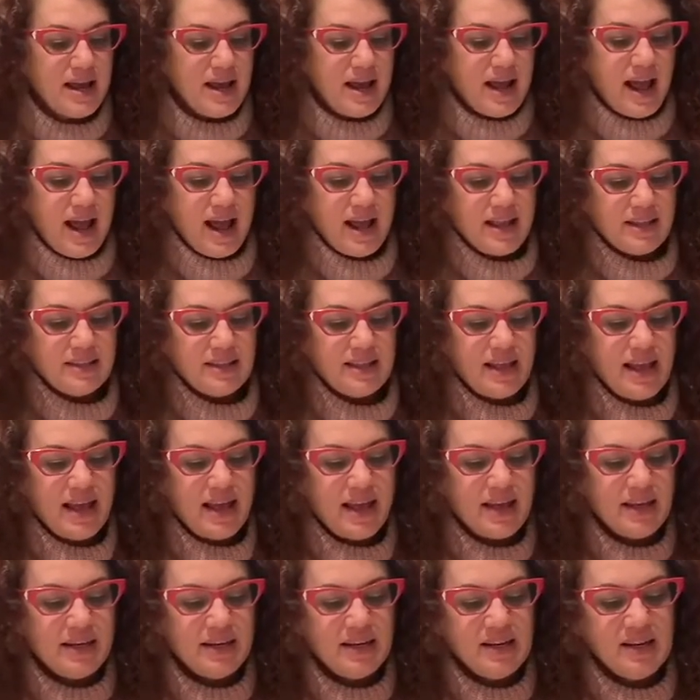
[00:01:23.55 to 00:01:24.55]
And
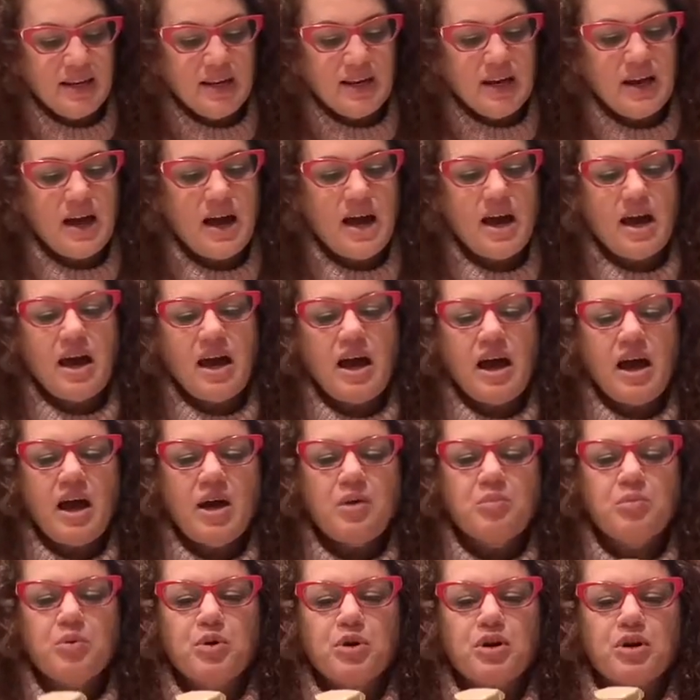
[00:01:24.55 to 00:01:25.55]
then I
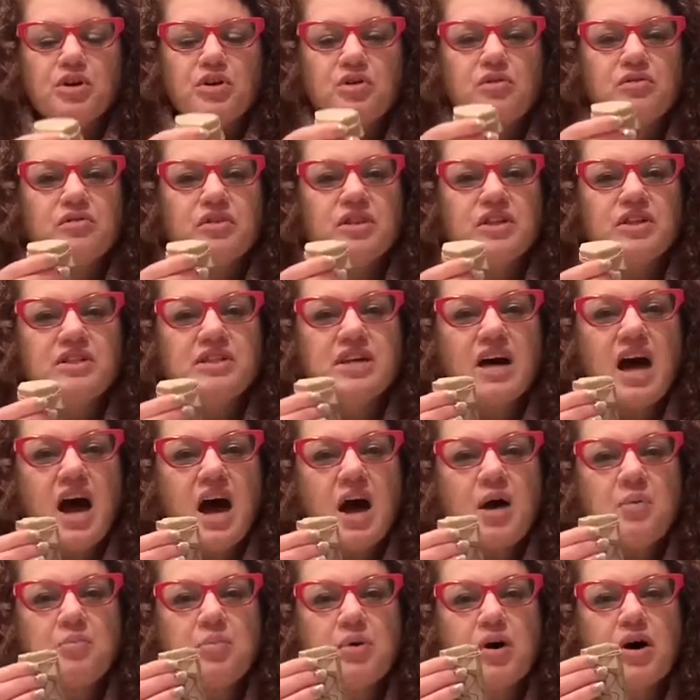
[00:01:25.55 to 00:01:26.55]
put it over the
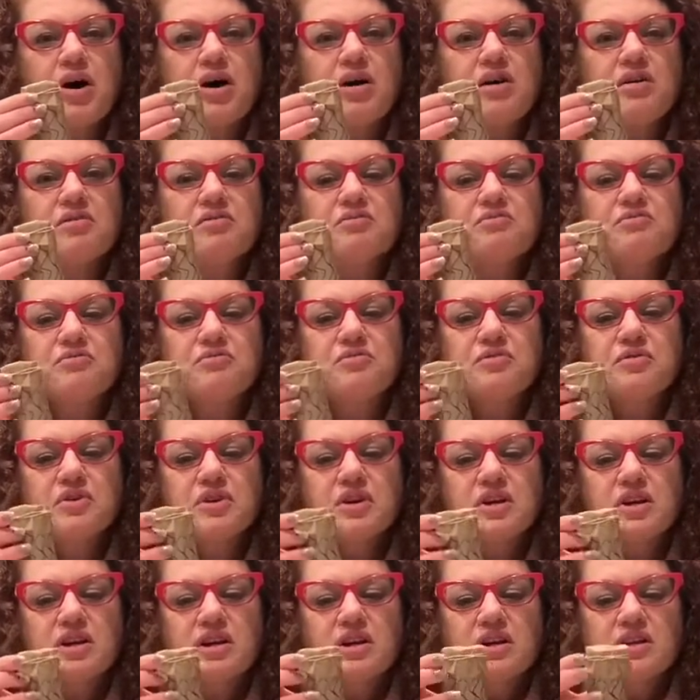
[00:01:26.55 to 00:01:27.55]
top of
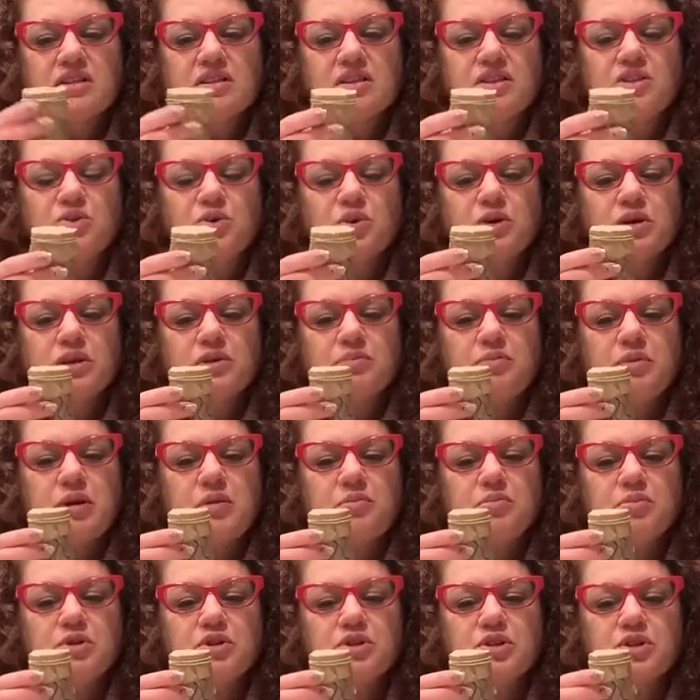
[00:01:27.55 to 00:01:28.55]
the toilet paper
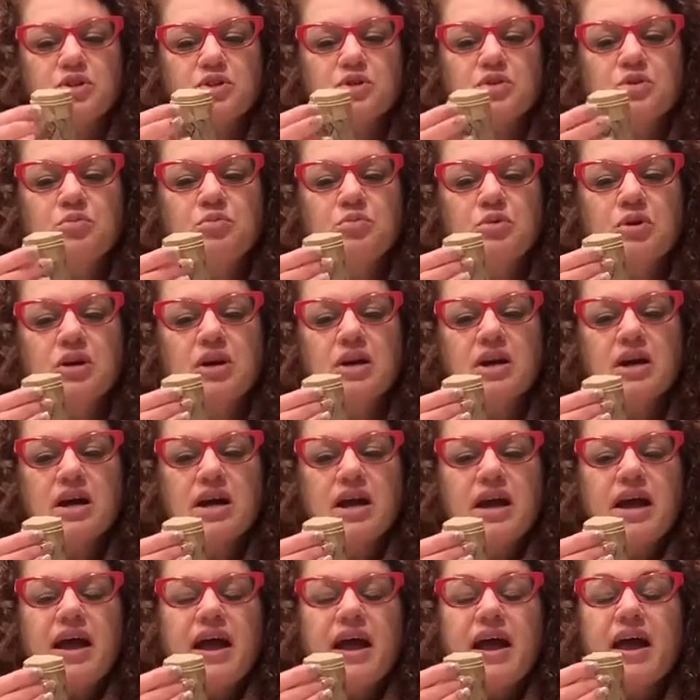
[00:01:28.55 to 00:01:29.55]
tube,
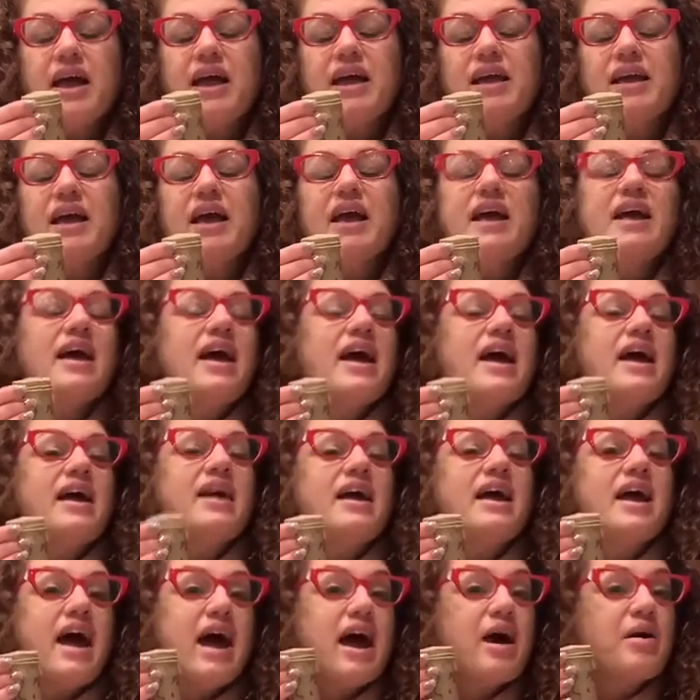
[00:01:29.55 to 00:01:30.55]
aka
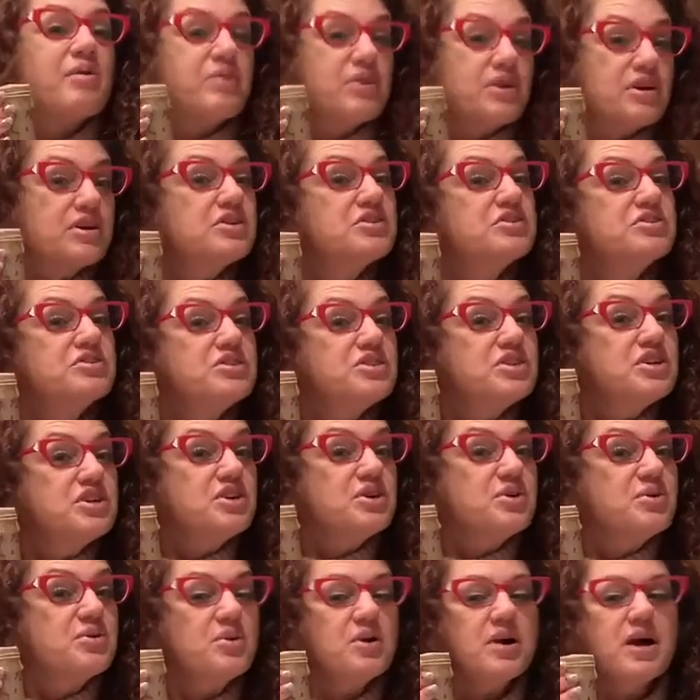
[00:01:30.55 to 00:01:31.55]
our
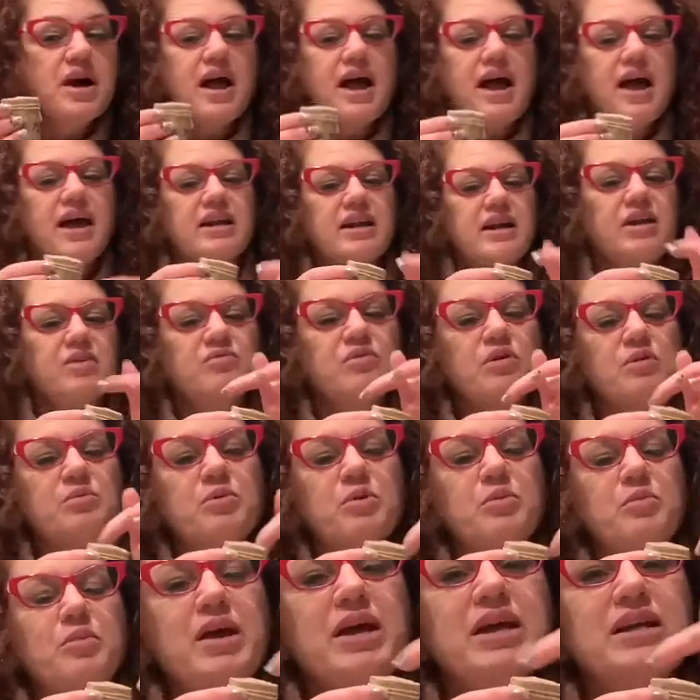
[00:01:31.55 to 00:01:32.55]
kazoo, and I rubber
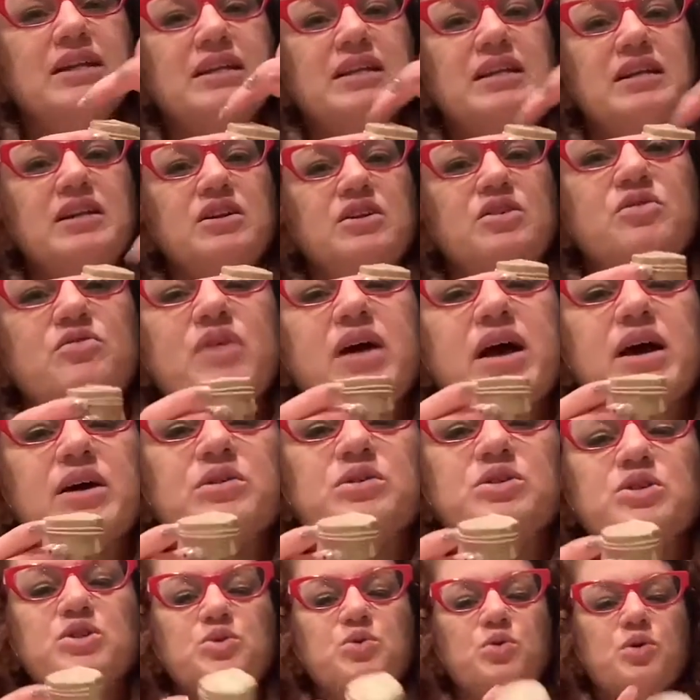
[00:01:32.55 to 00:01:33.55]
banded it around
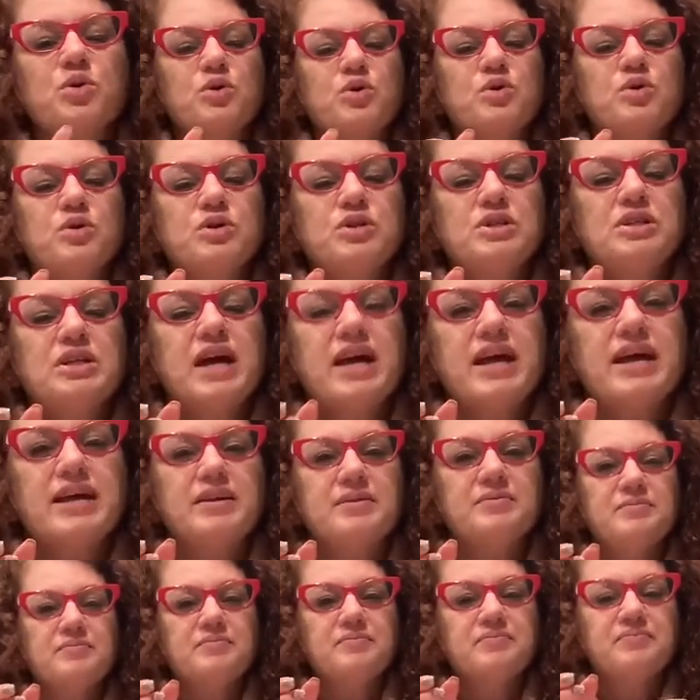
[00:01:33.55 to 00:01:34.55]
tight.
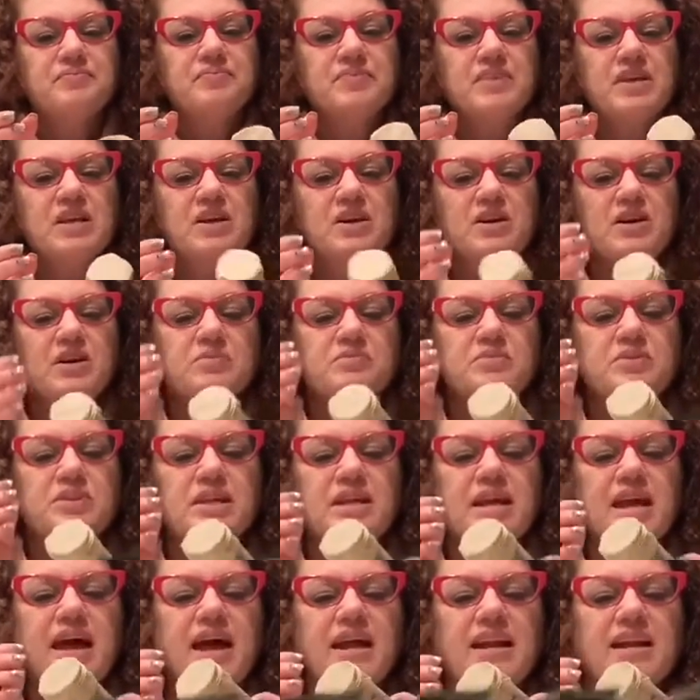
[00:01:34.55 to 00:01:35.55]
Here comes the
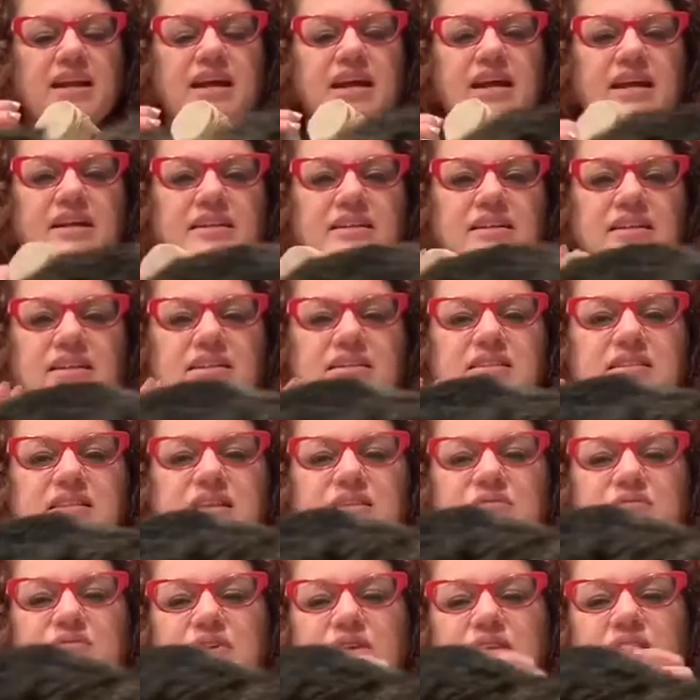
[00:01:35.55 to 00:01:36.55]
cat again. Let's see if
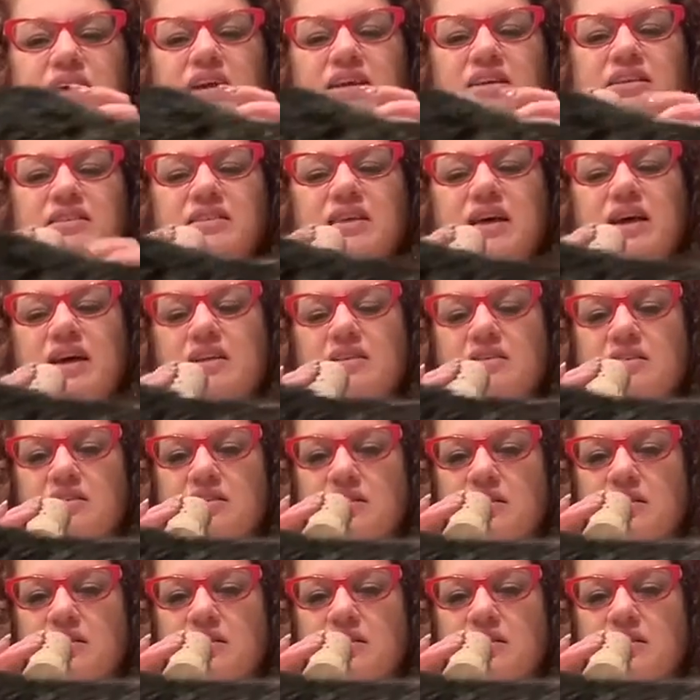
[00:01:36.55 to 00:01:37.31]
he likes this.